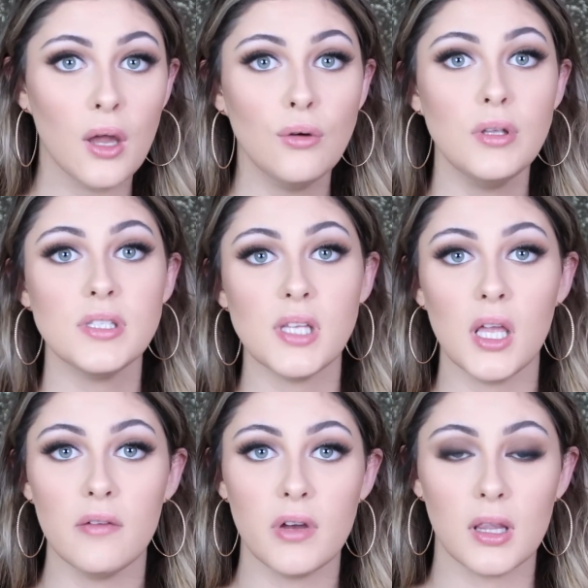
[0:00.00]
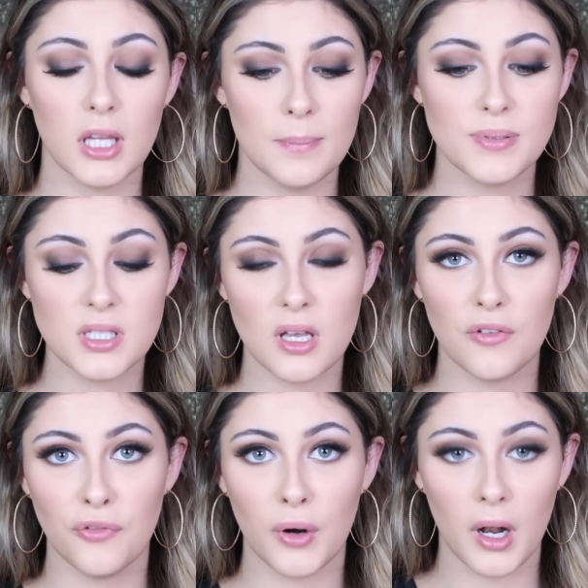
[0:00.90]
I always save lips
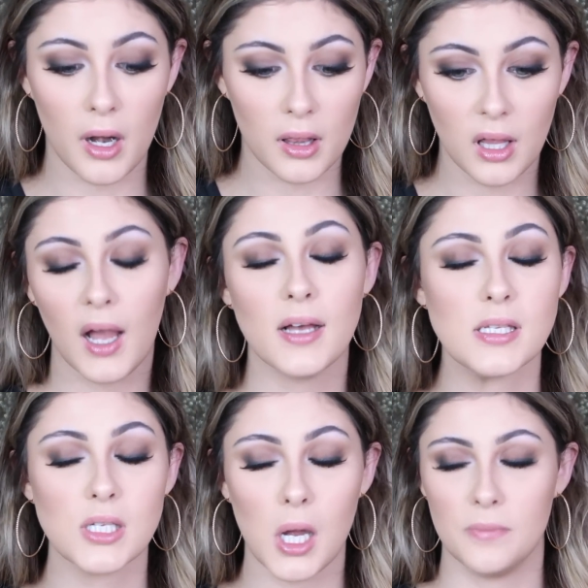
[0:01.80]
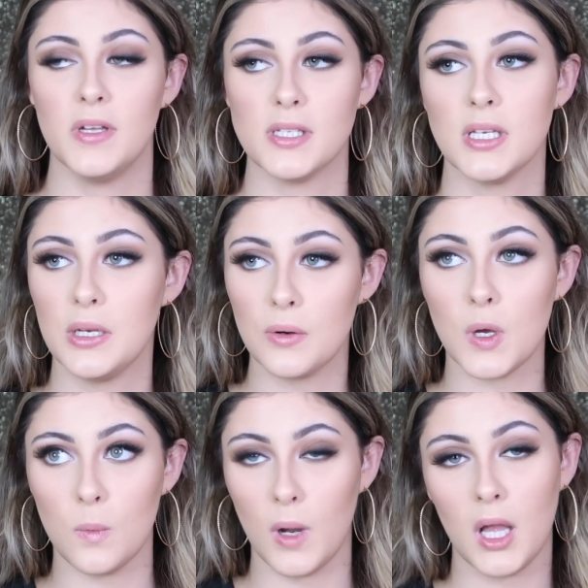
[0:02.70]
for last. Obviously, you don't
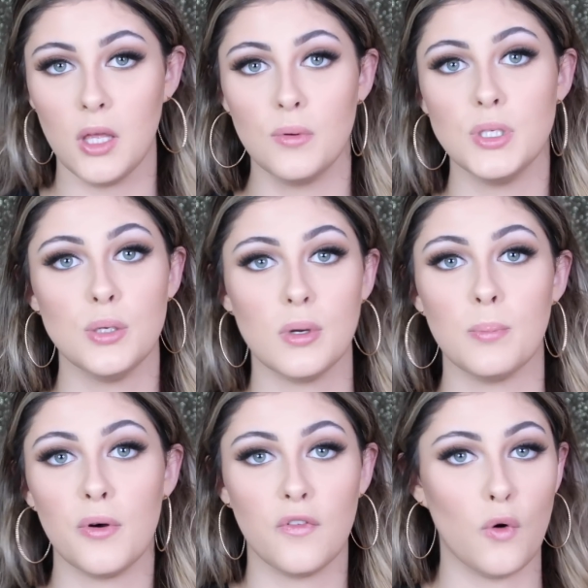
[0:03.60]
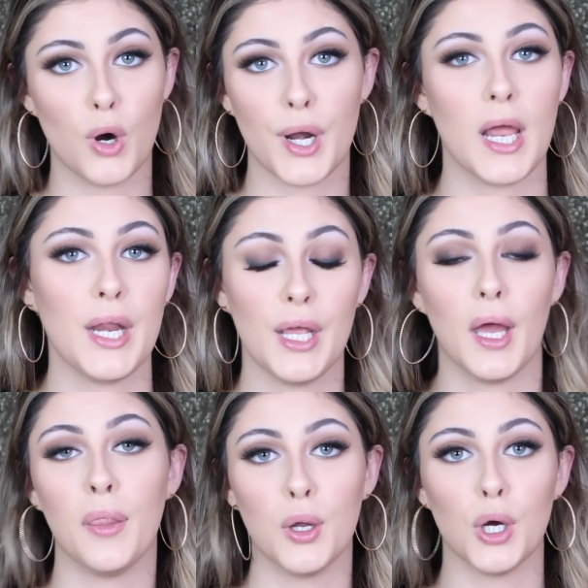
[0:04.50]
know why you would do it before any
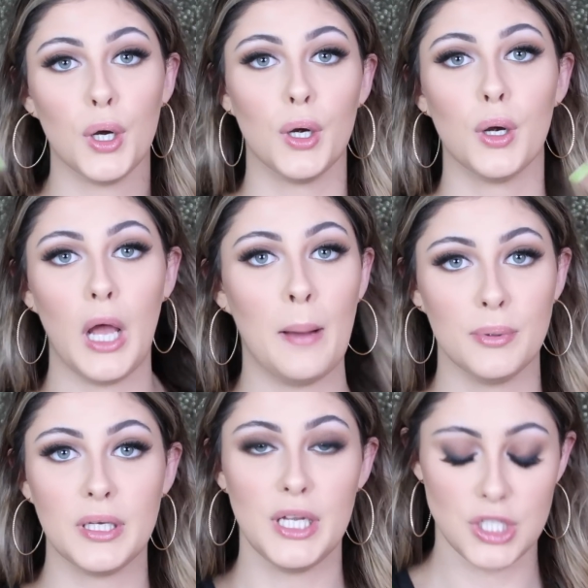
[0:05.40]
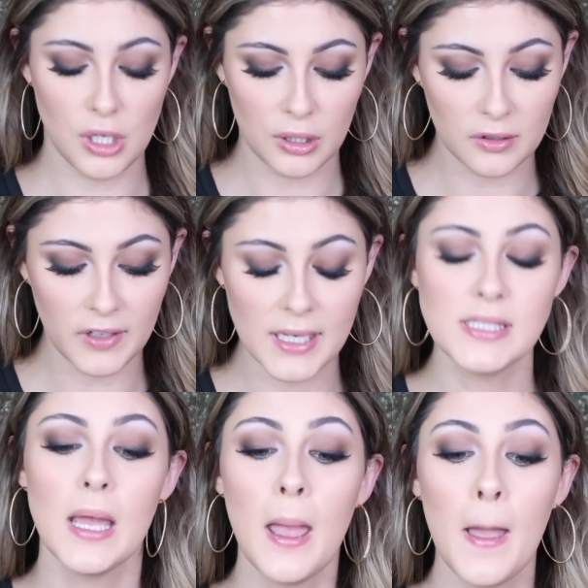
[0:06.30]
other application on your
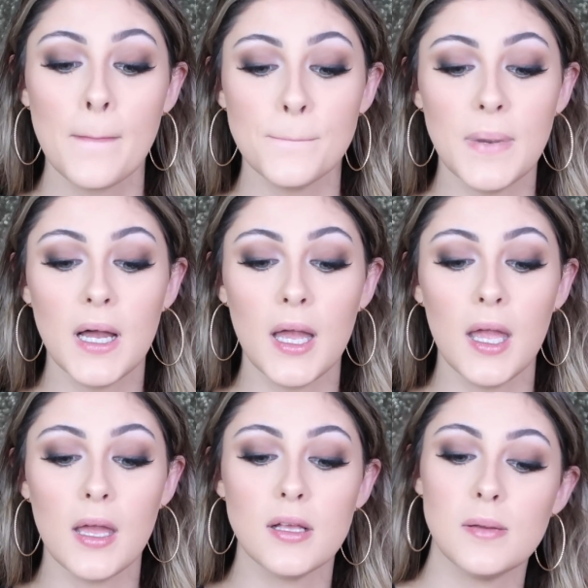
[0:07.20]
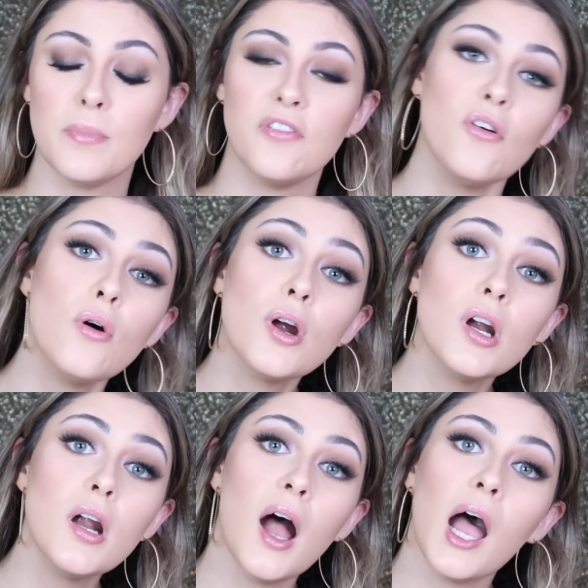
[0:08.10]
face. But
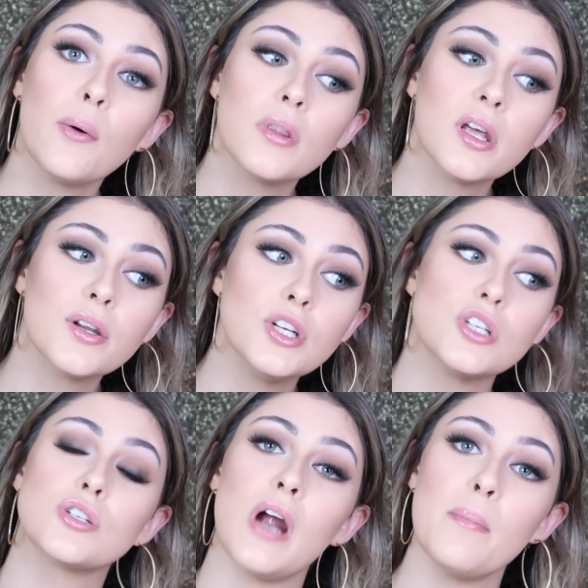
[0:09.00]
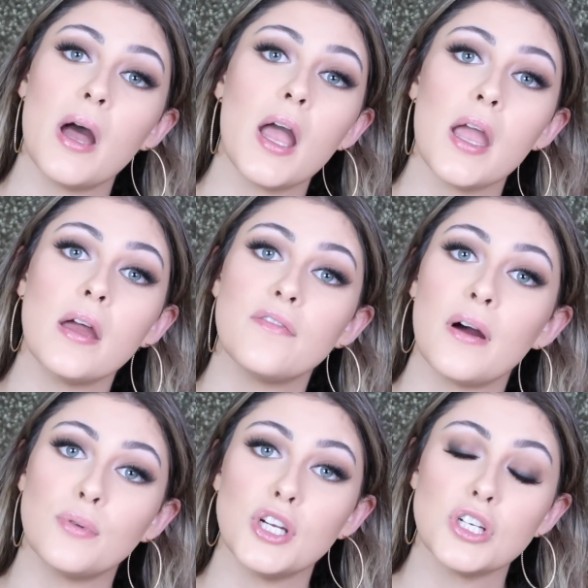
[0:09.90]
before, I would literally just grab my
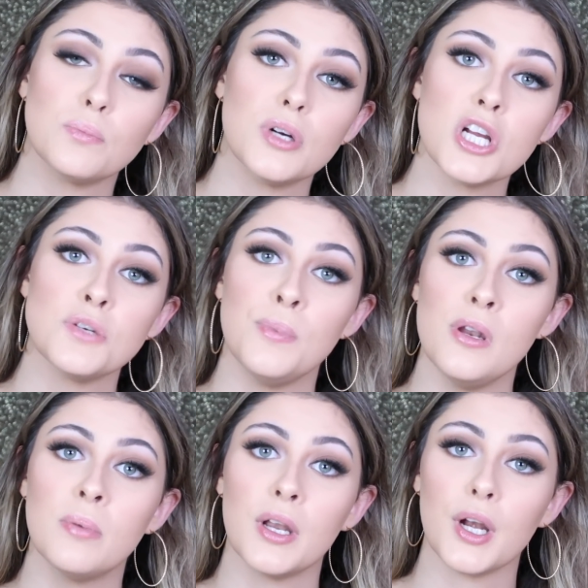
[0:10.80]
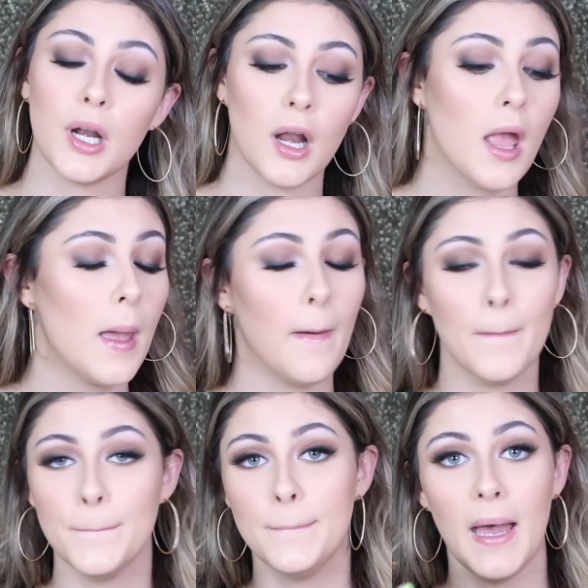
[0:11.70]
foundation brush, beauty blender,
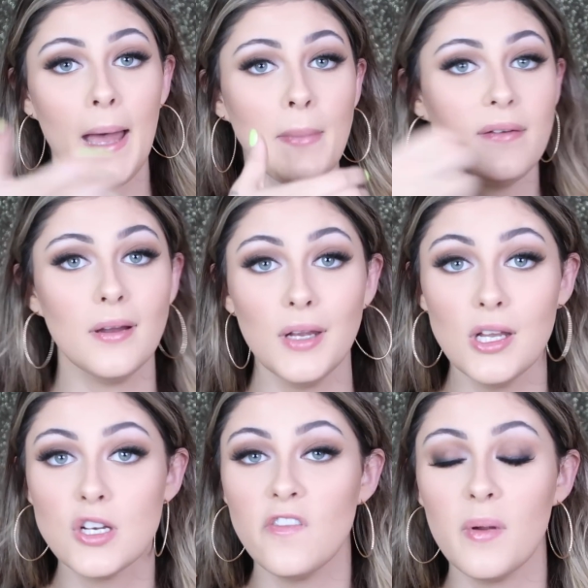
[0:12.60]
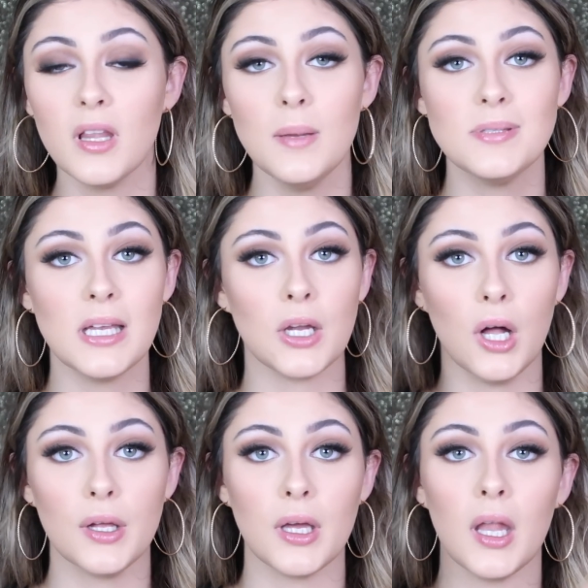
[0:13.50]
pat my foundation on my lips and
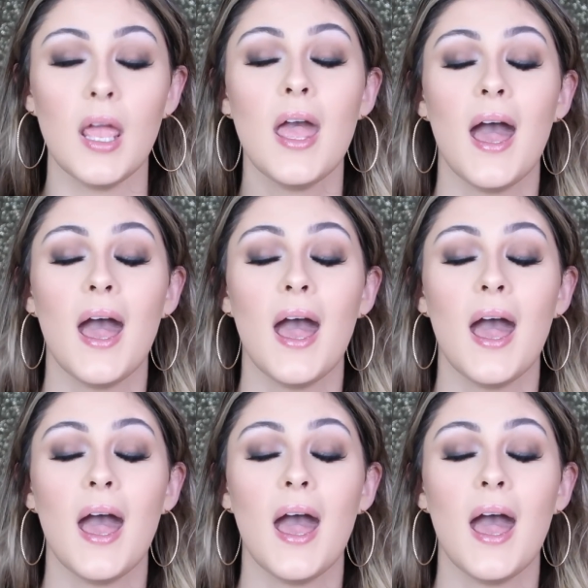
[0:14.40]
call it good.